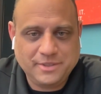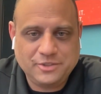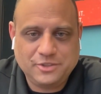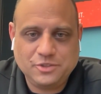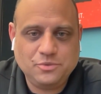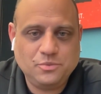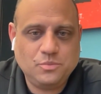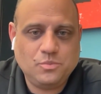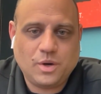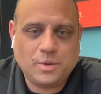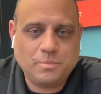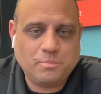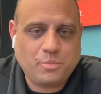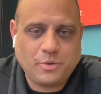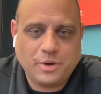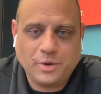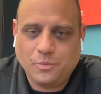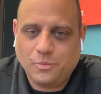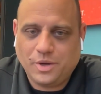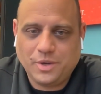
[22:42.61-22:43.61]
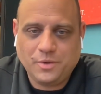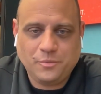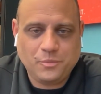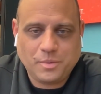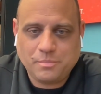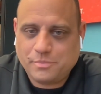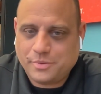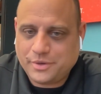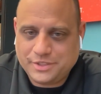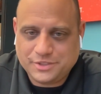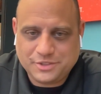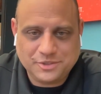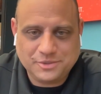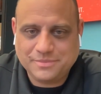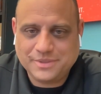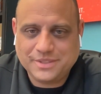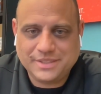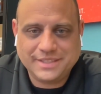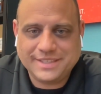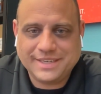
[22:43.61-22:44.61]
but do one point one, one point
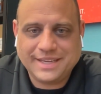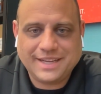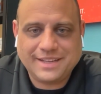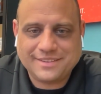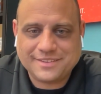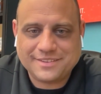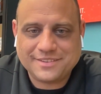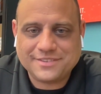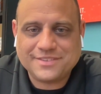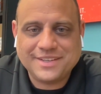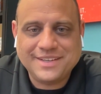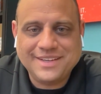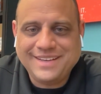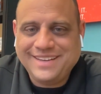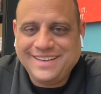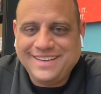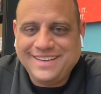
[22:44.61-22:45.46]
two million dollars,